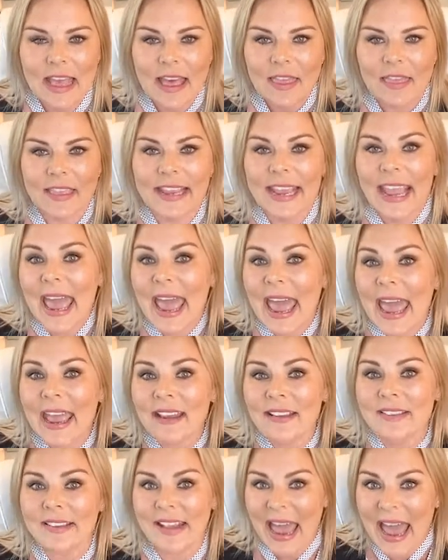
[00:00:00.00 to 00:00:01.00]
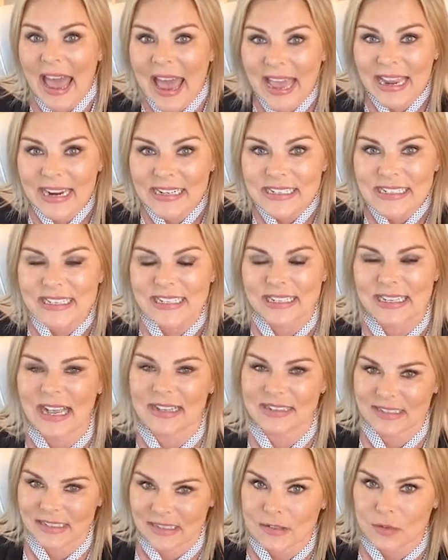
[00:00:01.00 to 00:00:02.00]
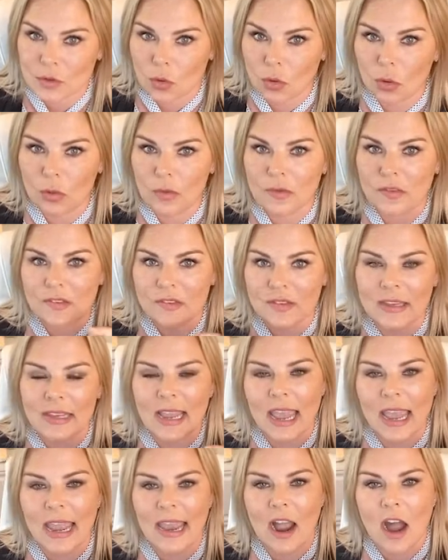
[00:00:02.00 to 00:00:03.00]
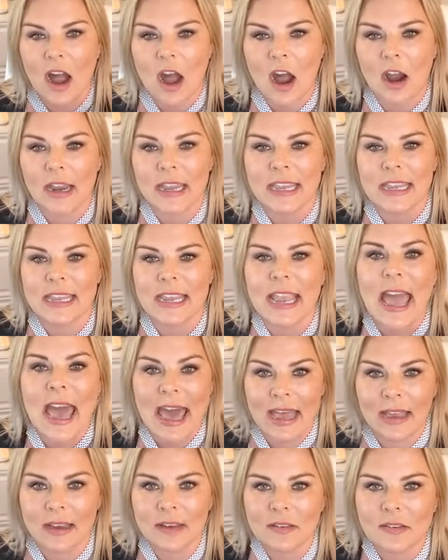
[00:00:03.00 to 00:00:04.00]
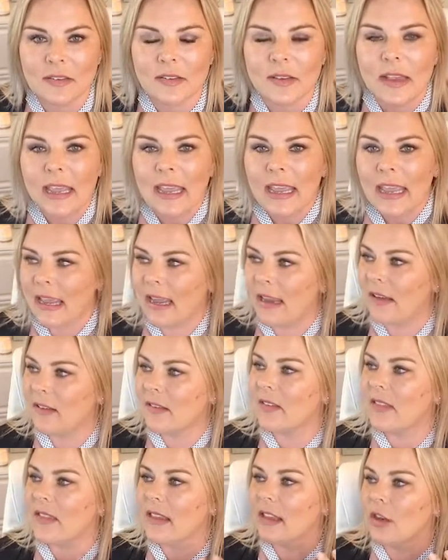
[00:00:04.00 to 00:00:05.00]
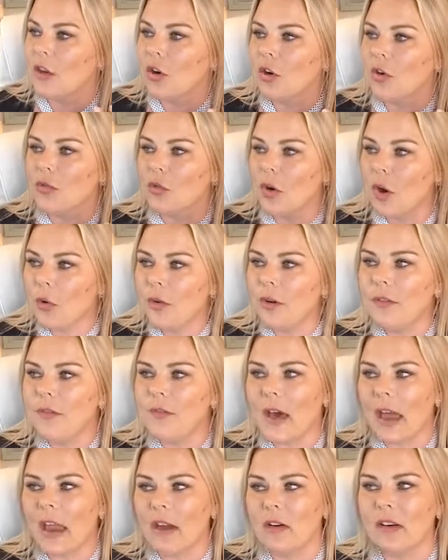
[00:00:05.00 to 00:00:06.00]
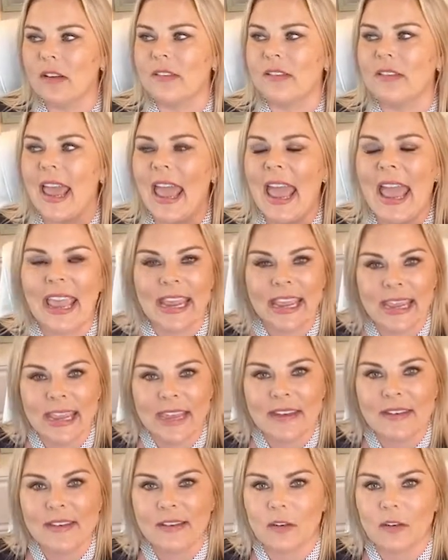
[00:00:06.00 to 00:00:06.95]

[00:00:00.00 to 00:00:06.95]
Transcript: The CARES Act, as it is called, C-A-R-E-S, is the Coronavirus Aid,